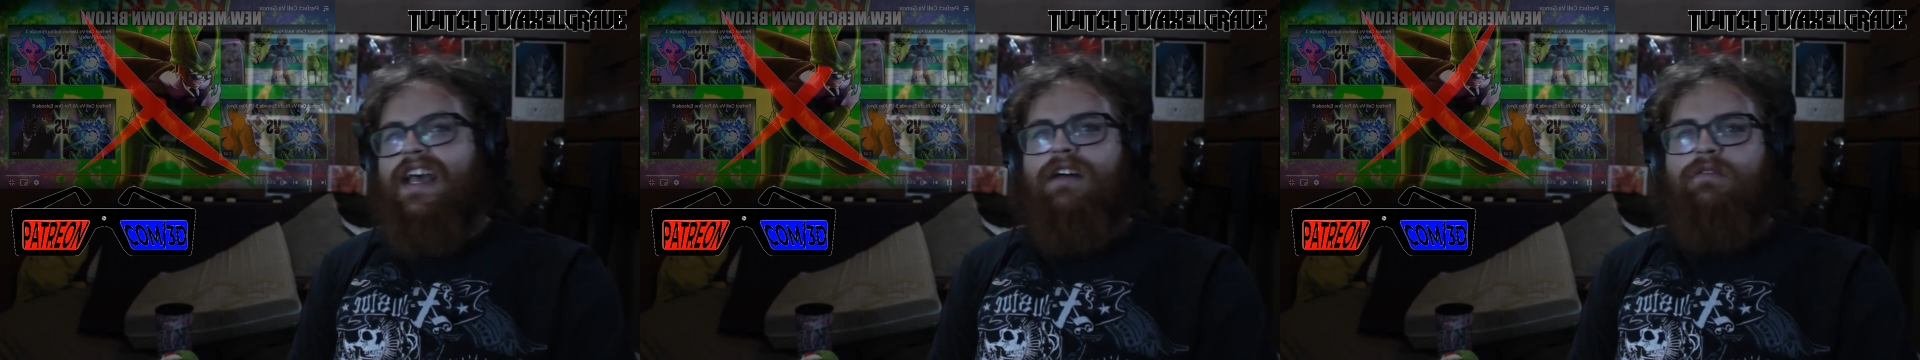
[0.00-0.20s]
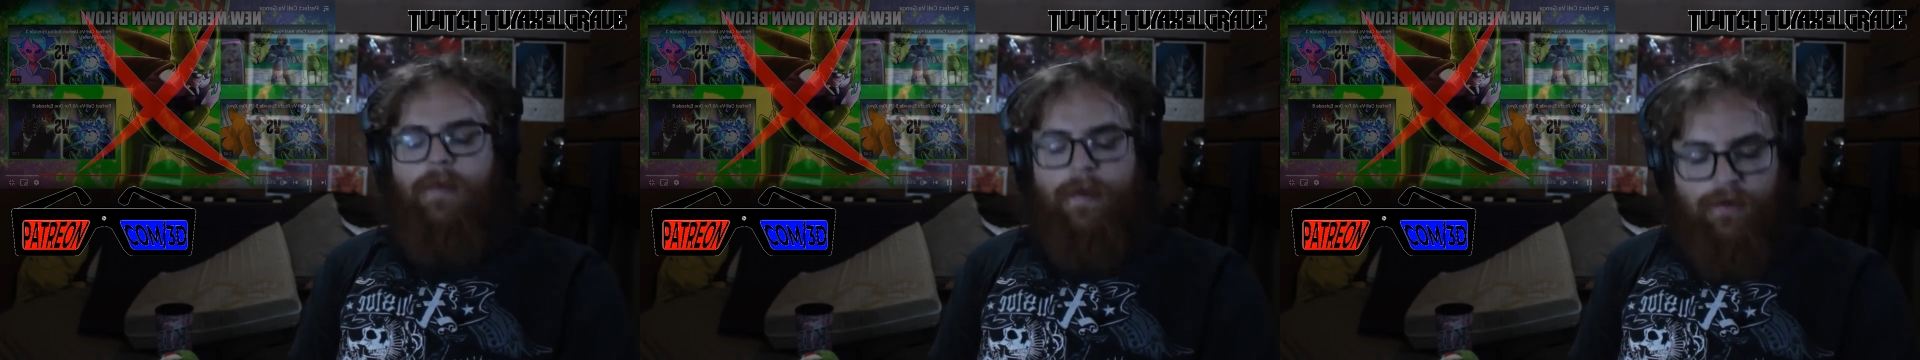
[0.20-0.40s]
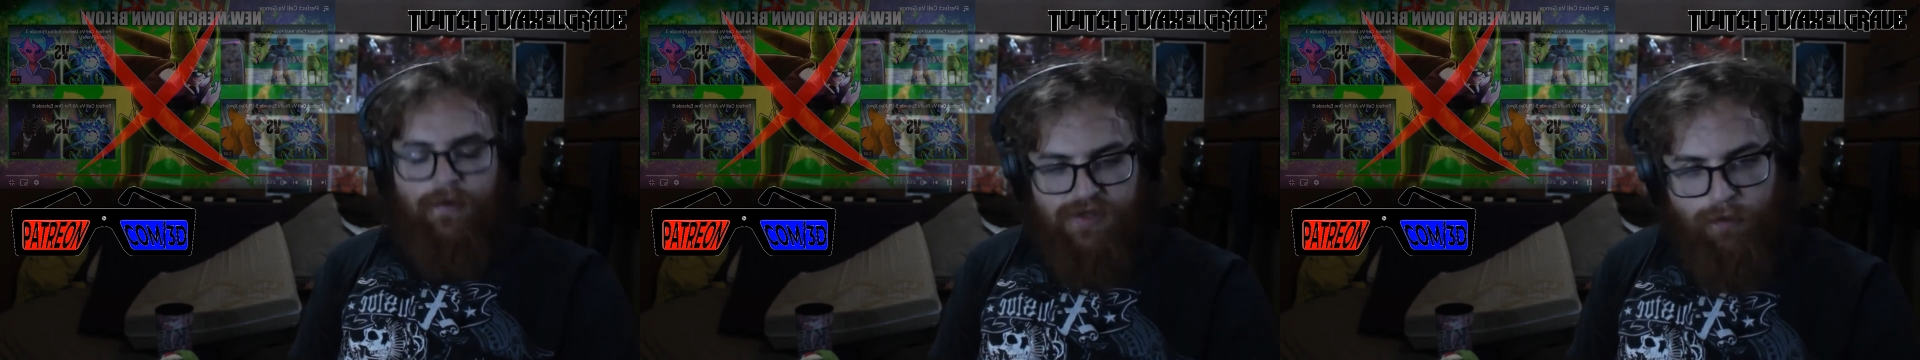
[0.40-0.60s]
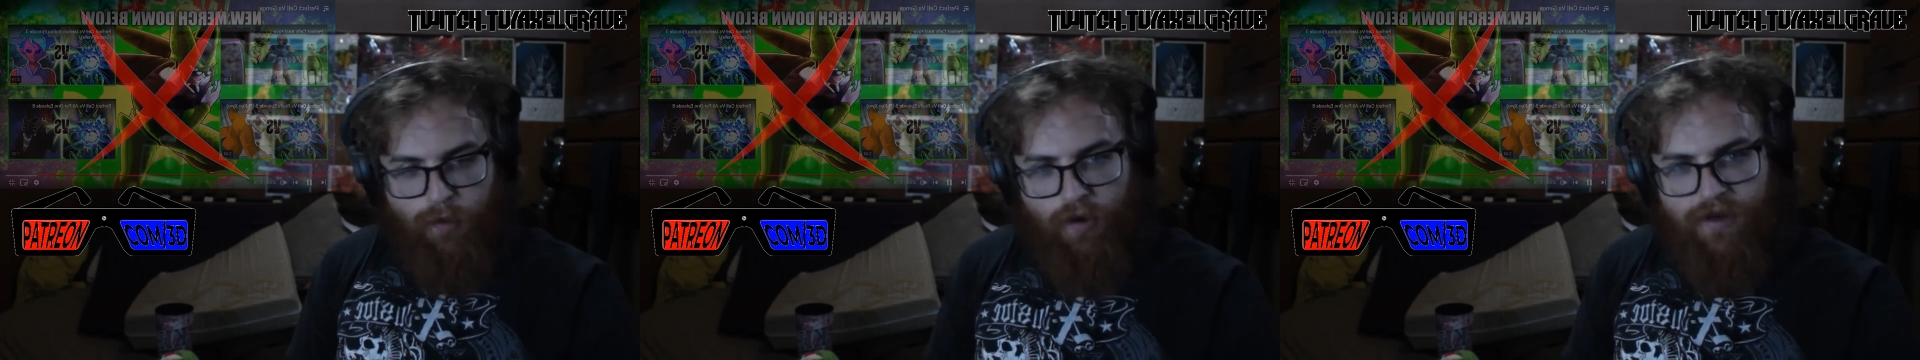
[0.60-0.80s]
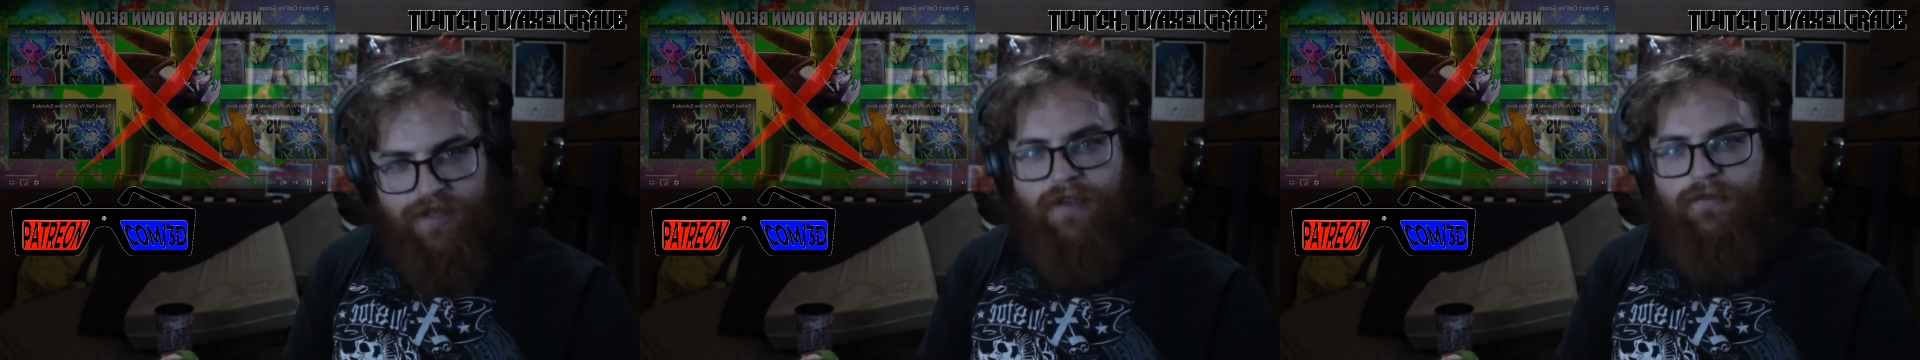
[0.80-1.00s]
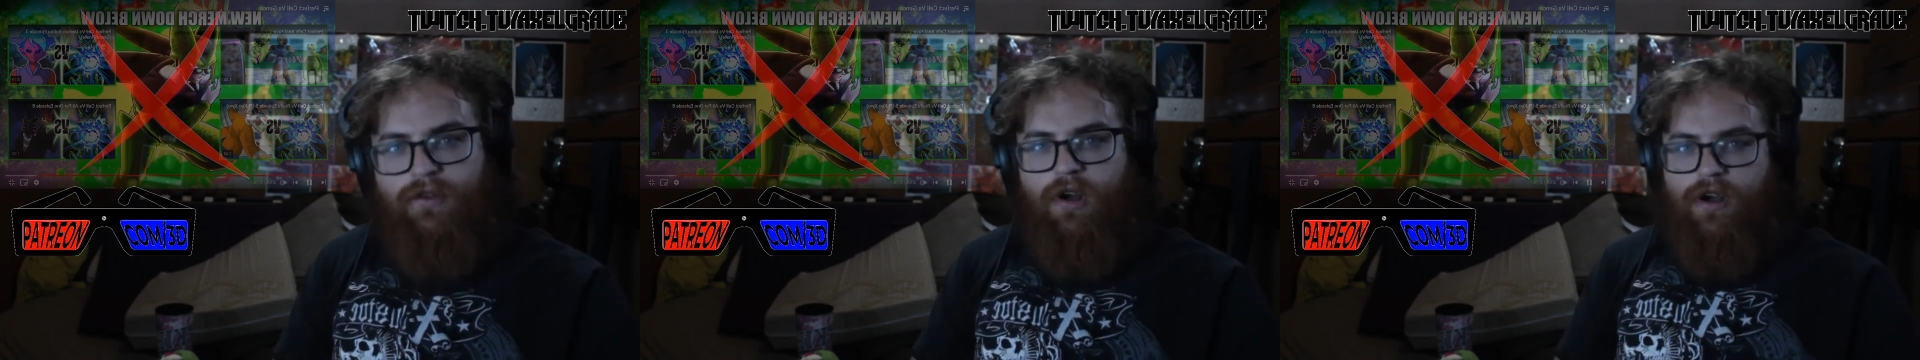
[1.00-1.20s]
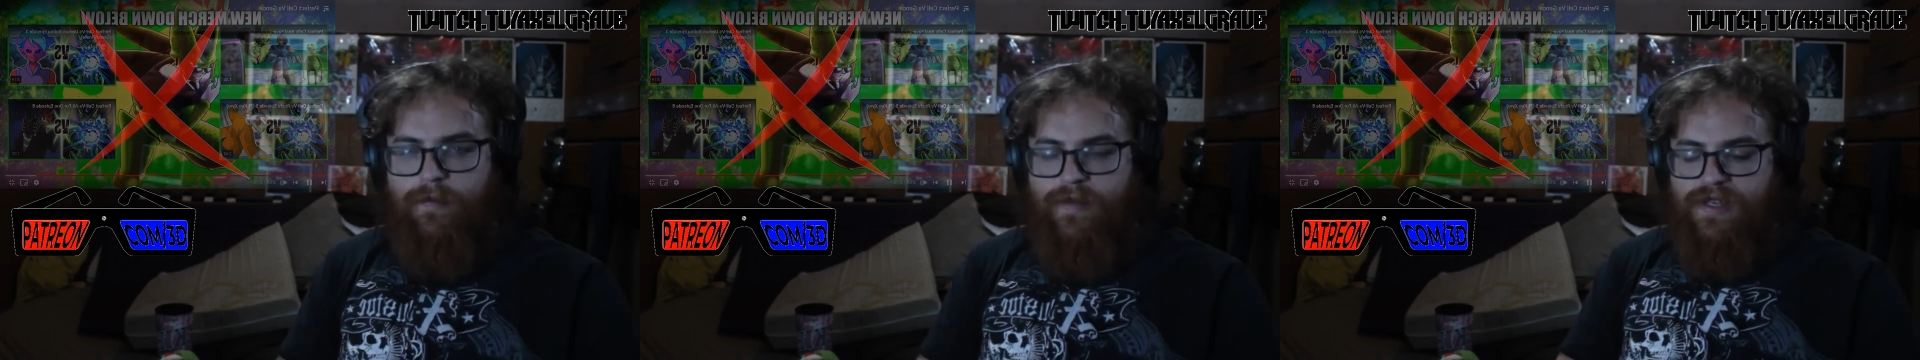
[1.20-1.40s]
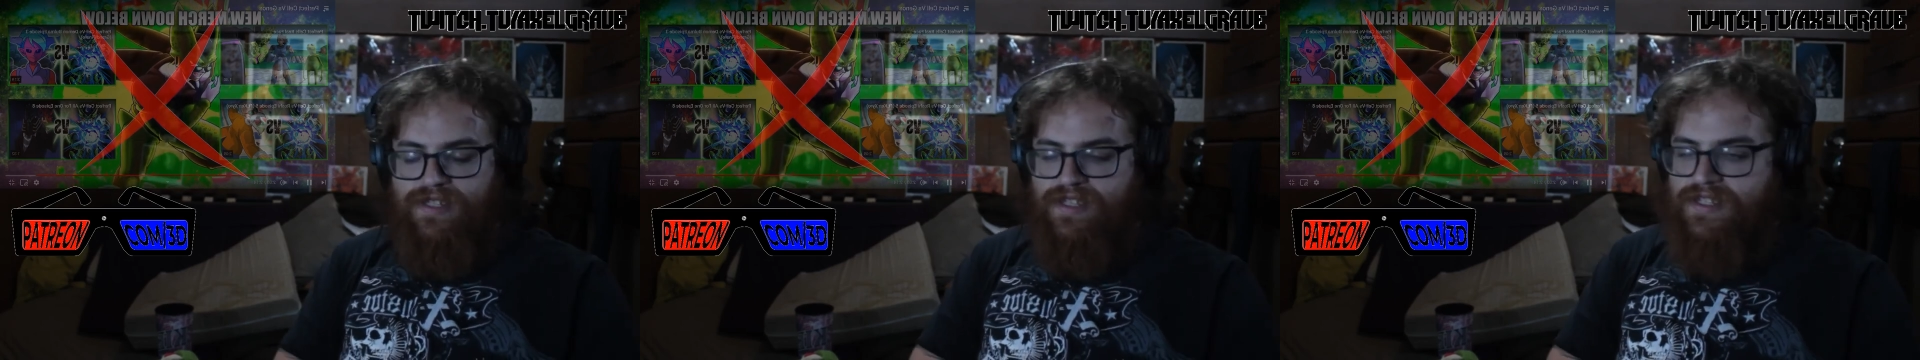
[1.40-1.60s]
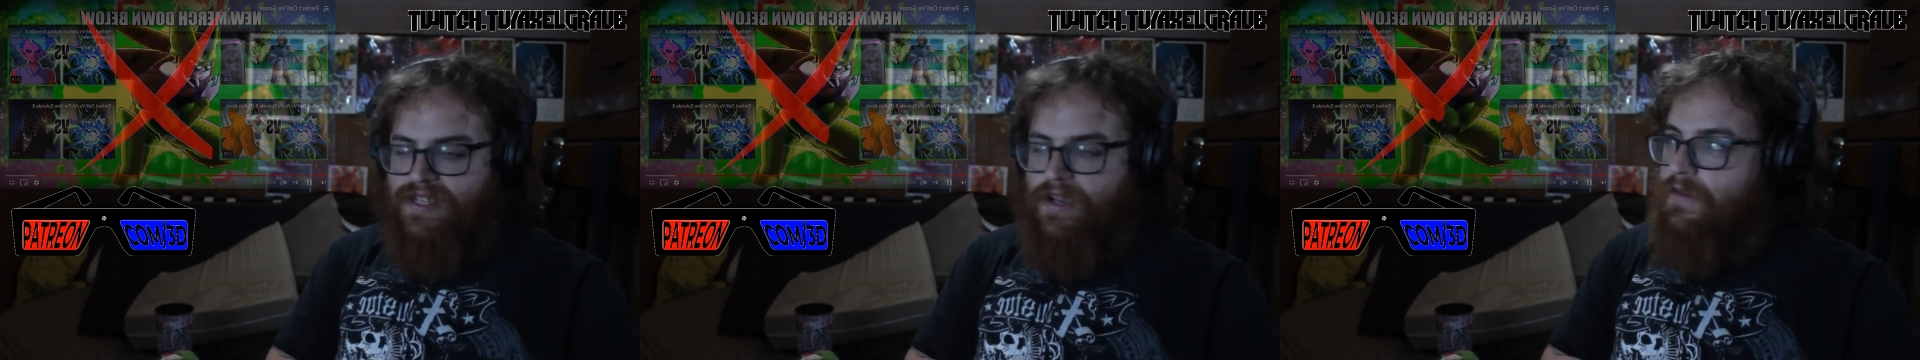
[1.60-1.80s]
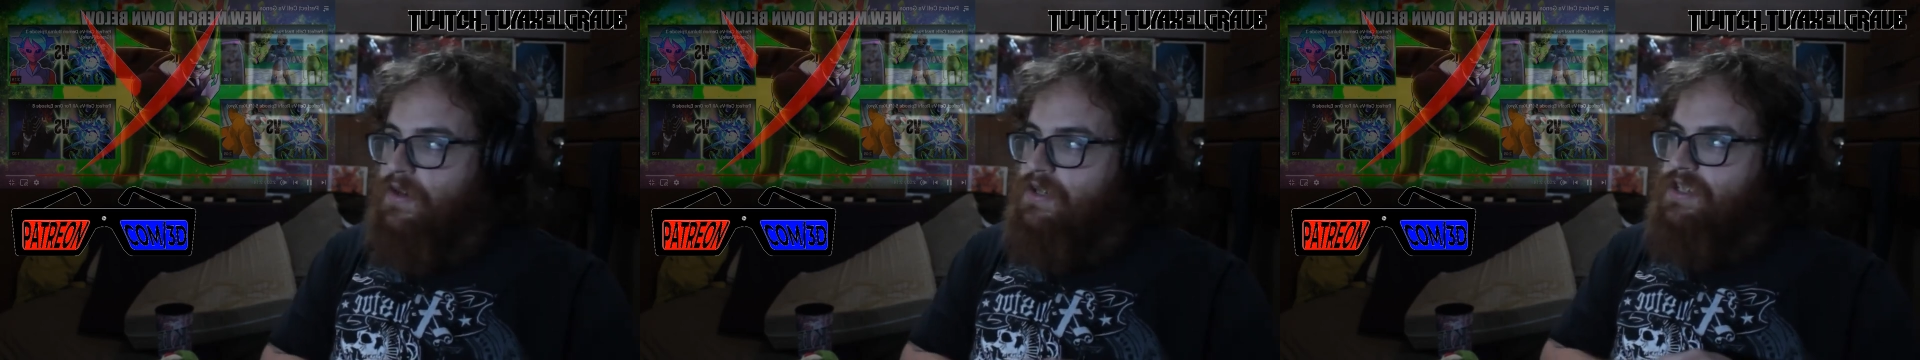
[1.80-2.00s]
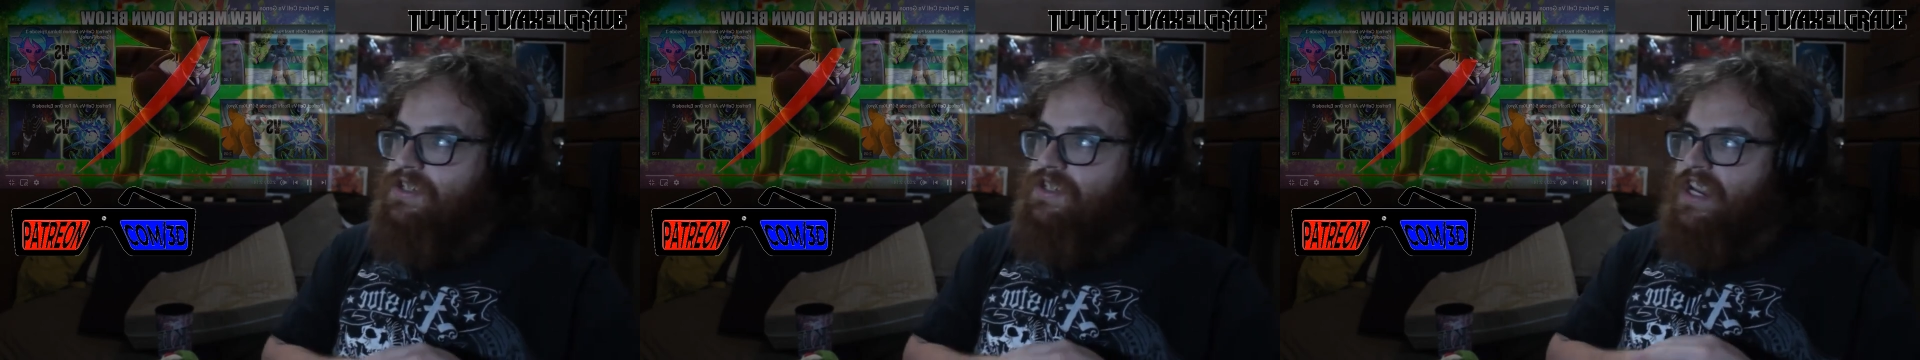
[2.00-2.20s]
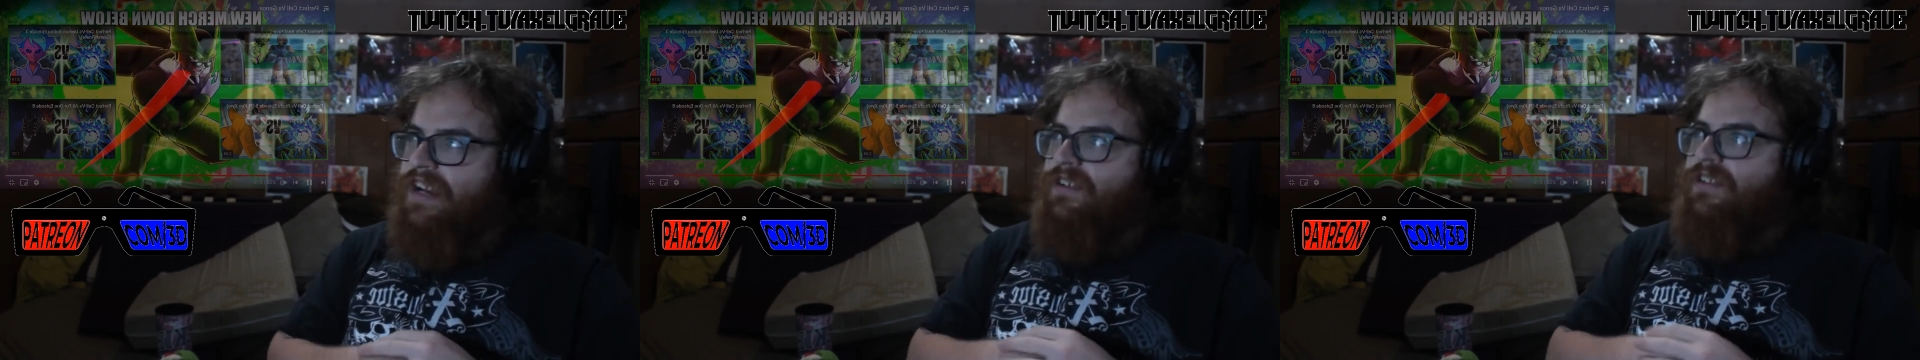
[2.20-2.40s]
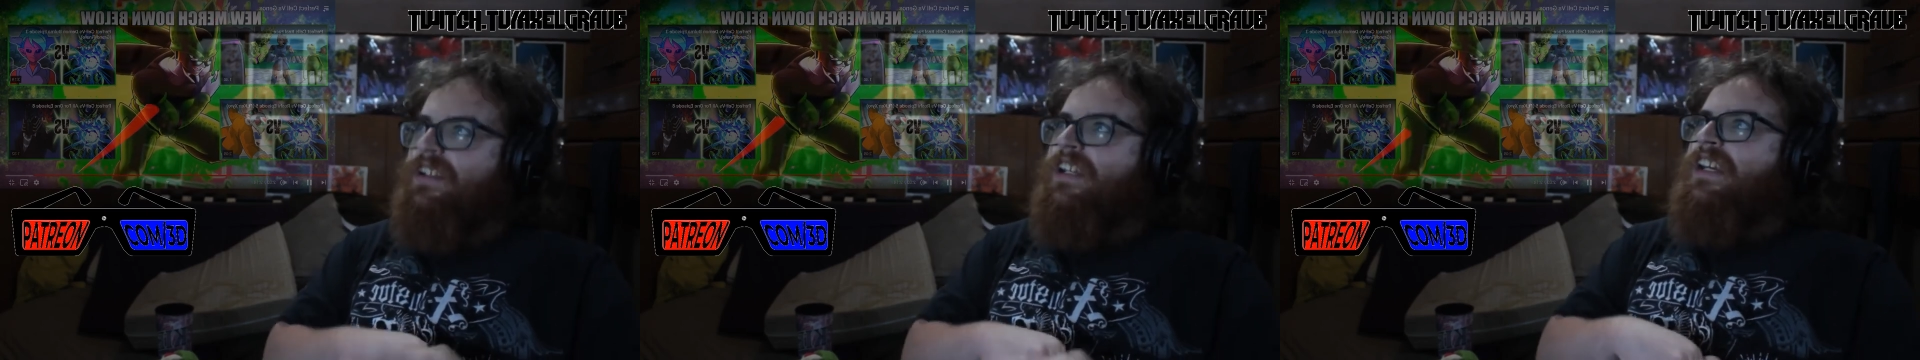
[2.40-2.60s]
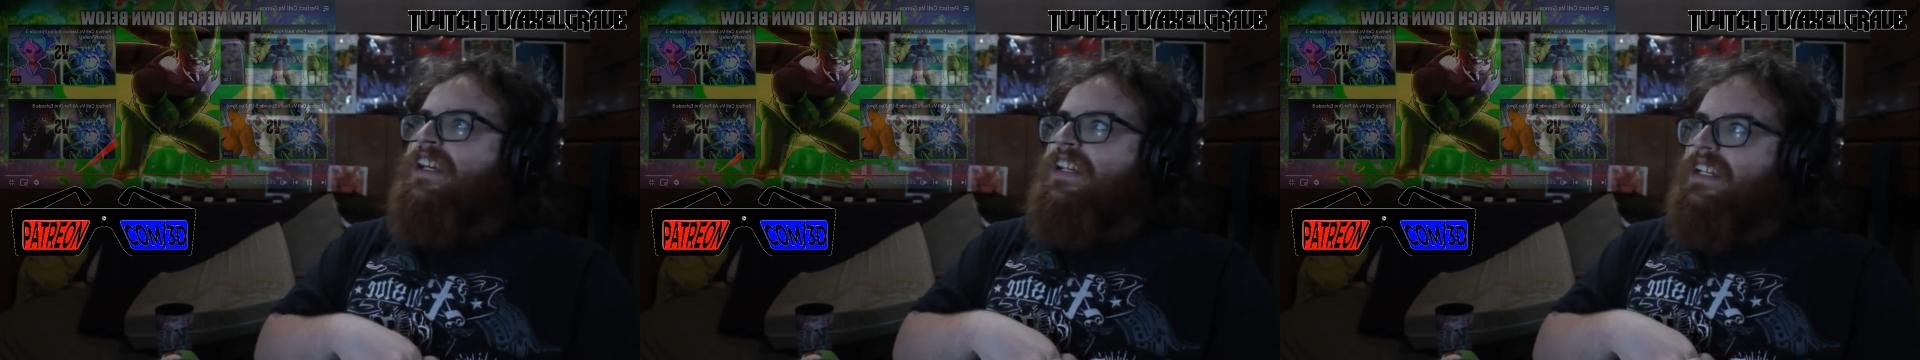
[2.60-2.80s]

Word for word: Remember to support Devil Artemis and Cell Versus channel.